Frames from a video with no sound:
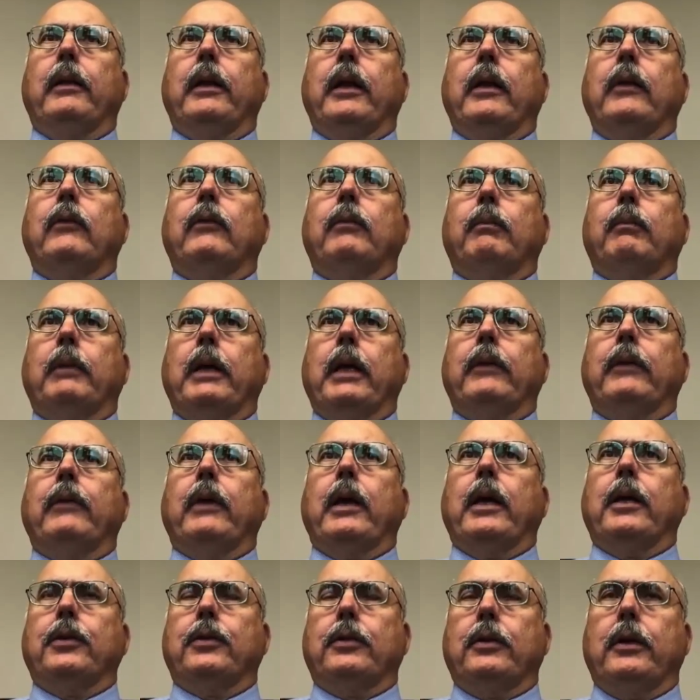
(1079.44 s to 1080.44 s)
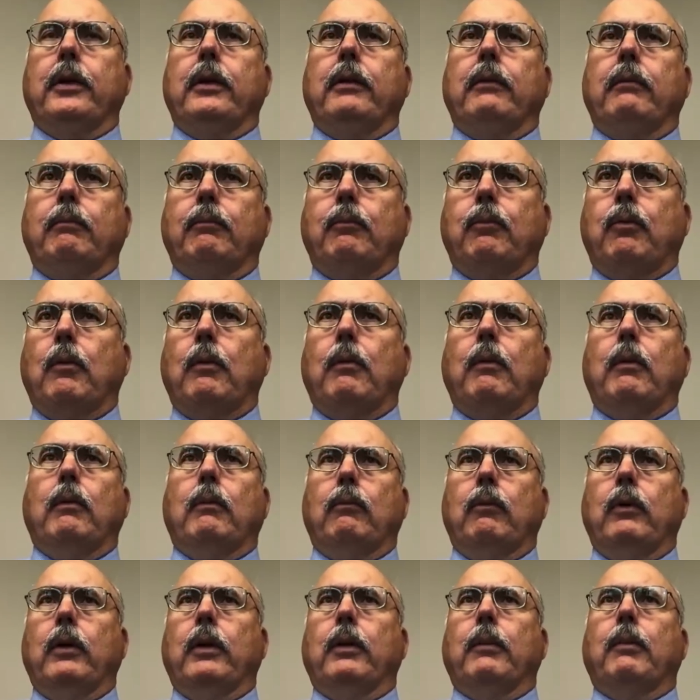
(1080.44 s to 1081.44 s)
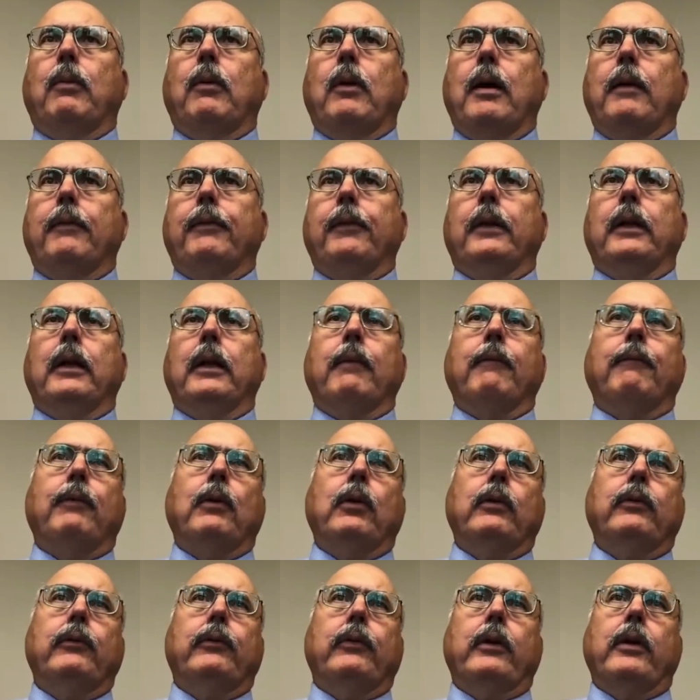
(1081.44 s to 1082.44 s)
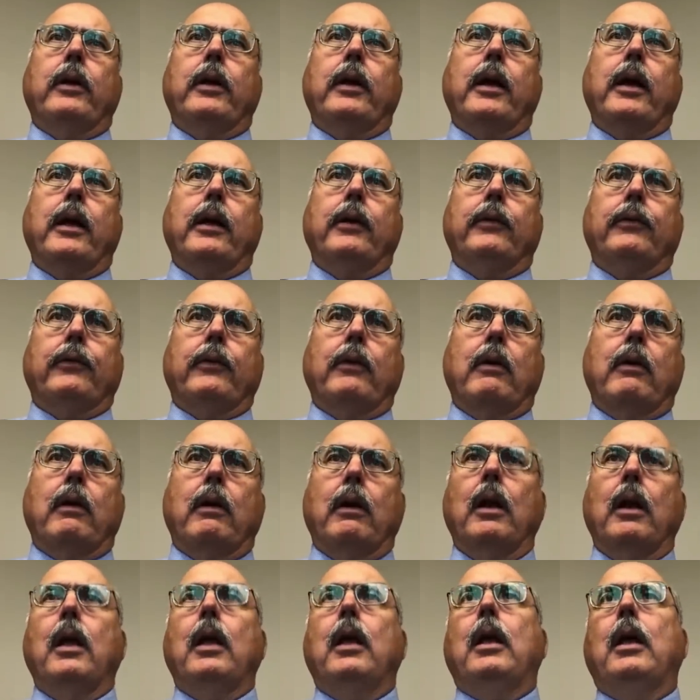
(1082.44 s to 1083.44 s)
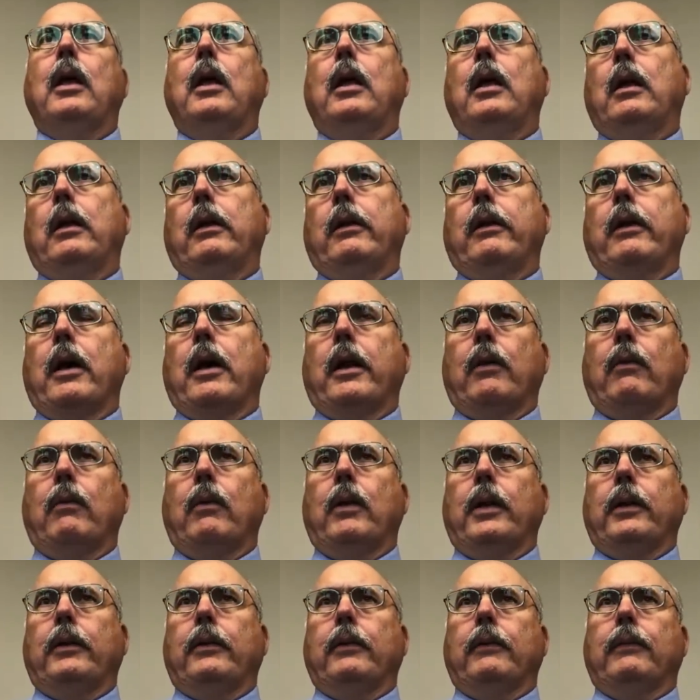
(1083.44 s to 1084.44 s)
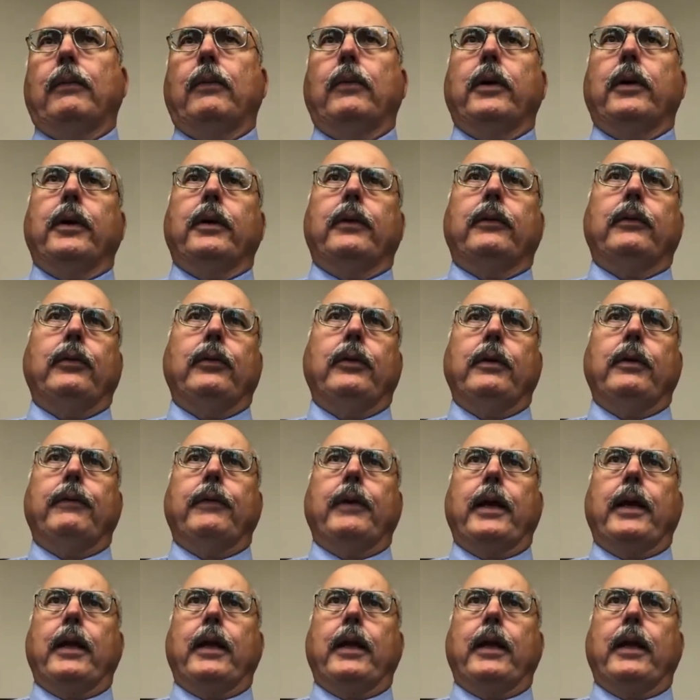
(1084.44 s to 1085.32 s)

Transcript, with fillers: that's, that's actually per, with a profit. And I'm focusing on I S R, not on Juan Tafoya, two different